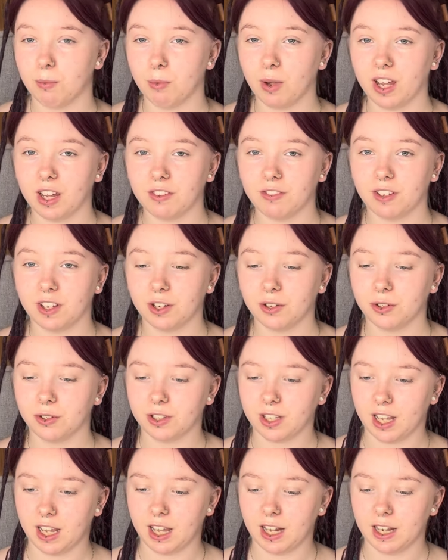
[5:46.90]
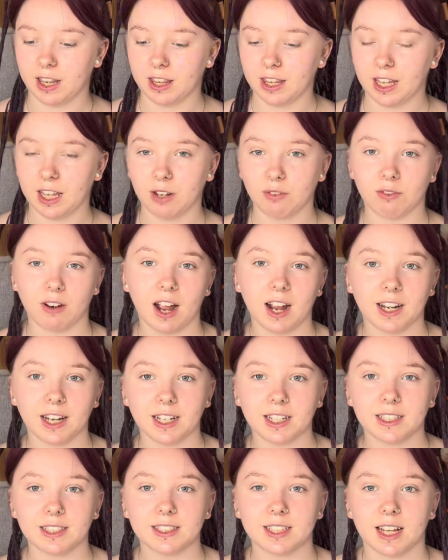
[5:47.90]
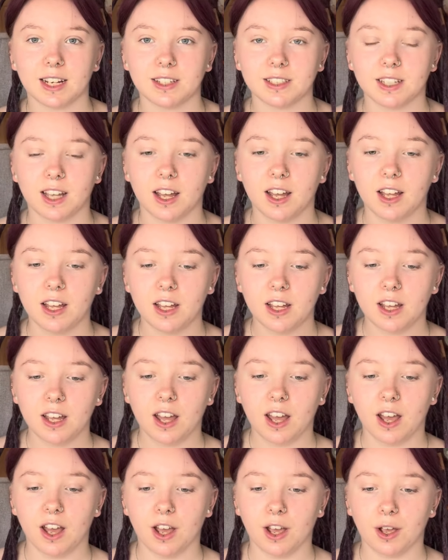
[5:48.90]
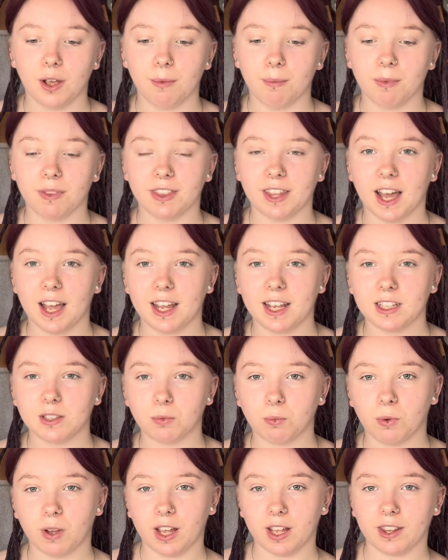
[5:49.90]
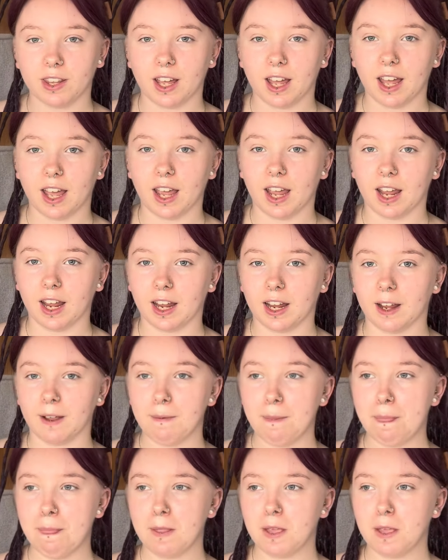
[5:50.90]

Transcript: Wakefield, in the riding centre, that is with a